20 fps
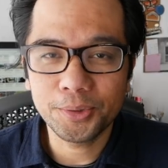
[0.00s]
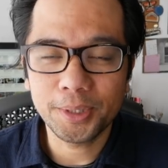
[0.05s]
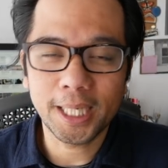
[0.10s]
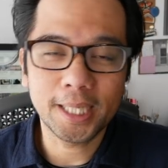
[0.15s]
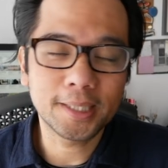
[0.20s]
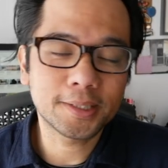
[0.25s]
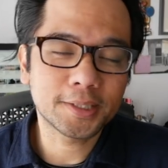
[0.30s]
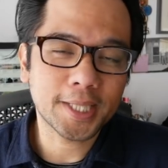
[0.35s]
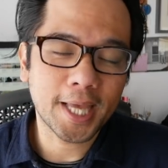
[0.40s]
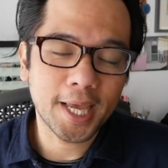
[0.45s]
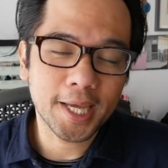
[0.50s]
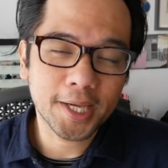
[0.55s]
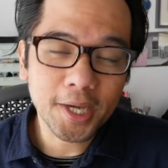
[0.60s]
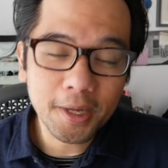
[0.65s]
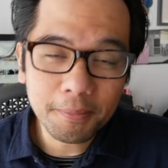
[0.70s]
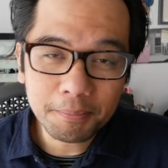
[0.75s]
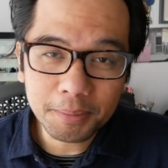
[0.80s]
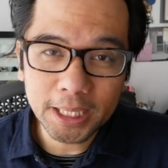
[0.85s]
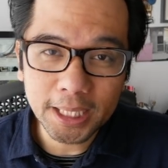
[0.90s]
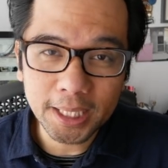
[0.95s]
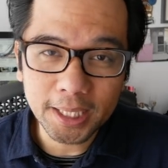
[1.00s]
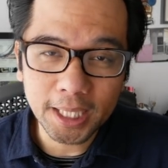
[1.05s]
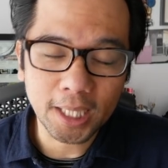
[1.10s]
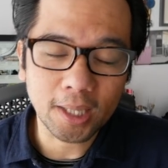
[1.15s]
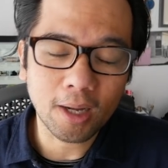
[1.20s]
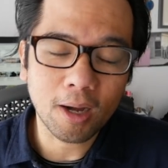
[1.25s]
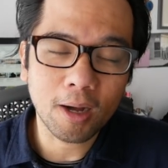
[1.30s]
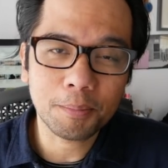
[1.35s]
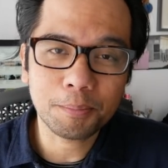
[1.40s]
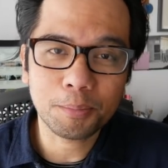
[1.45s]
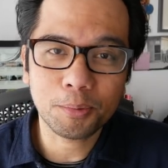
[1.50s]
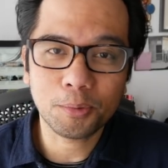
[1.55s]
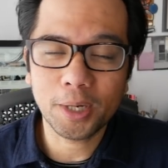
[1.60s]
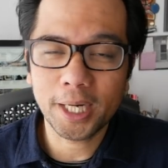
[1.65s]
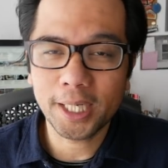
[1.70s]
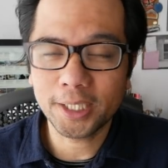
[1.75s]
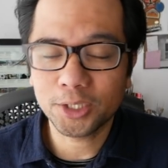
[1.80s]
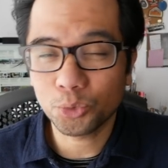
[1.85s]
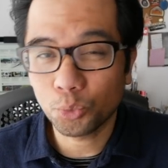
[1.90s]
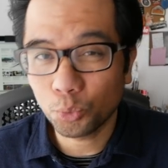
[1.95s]
it's a company that
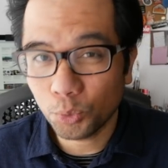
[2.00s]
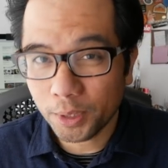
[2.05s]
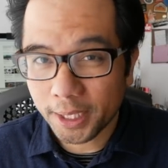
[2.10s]
operates